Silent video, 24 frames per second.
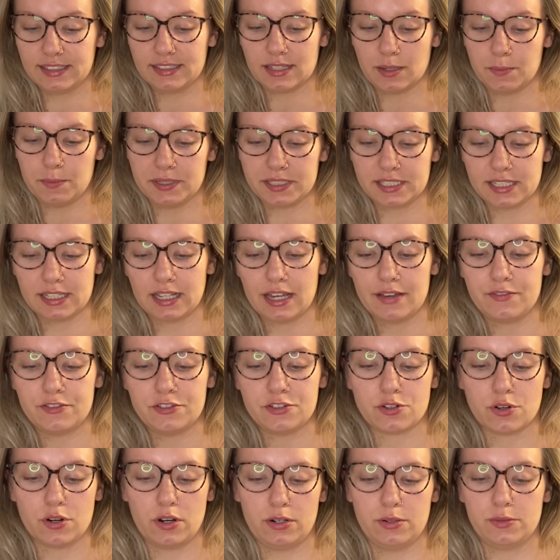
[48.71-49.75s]
a busy life in
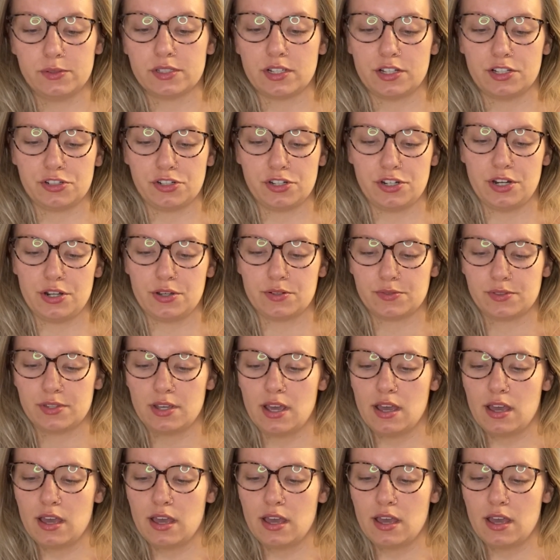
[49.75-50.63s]
Toronto is all she knows.